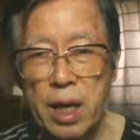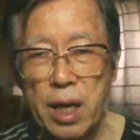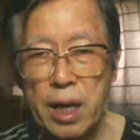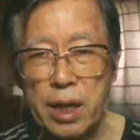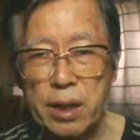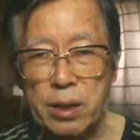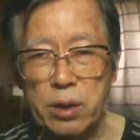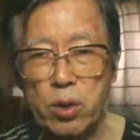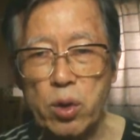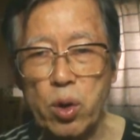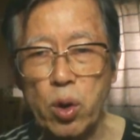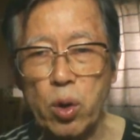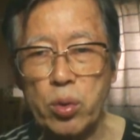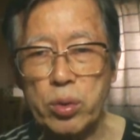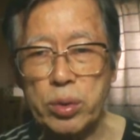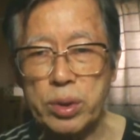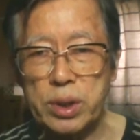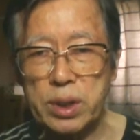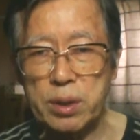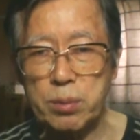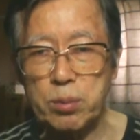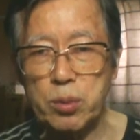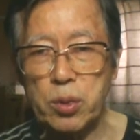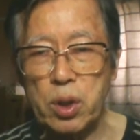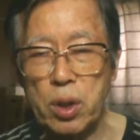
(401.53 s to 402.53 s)

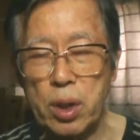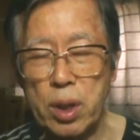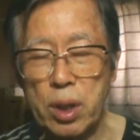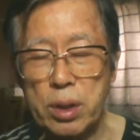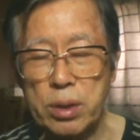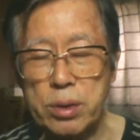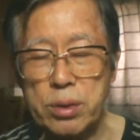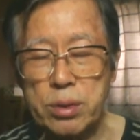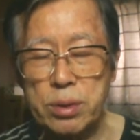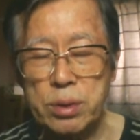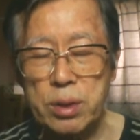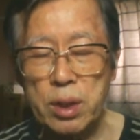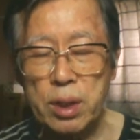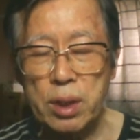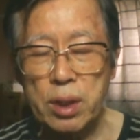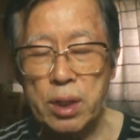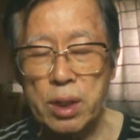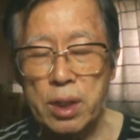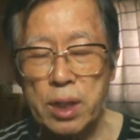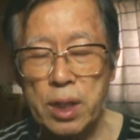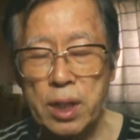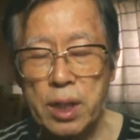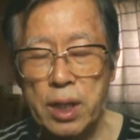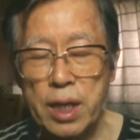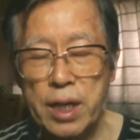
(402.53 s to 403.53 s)
headquarters boss,
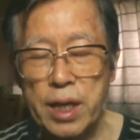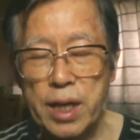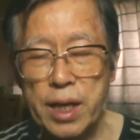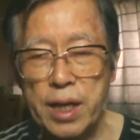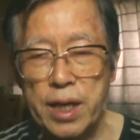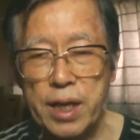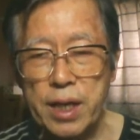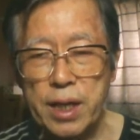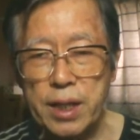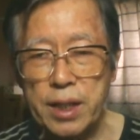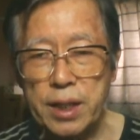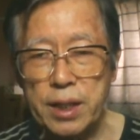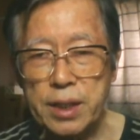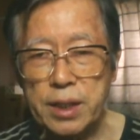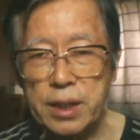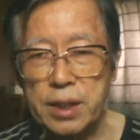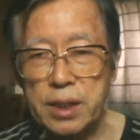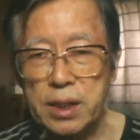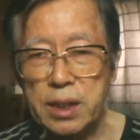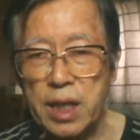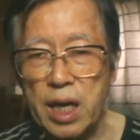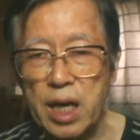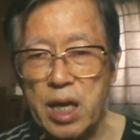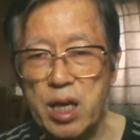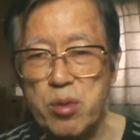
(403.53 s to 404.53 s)

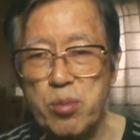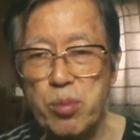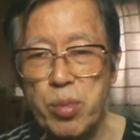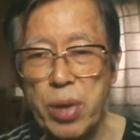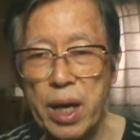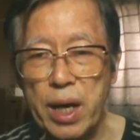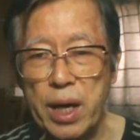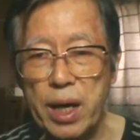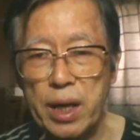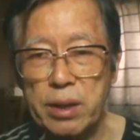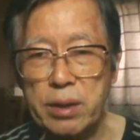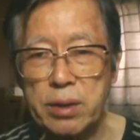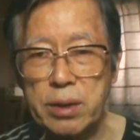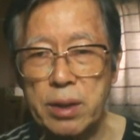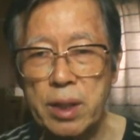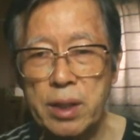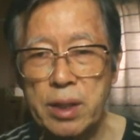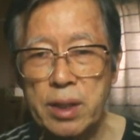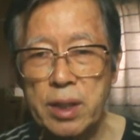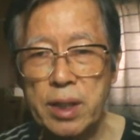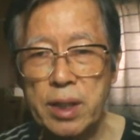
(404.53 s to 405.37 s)
and came back.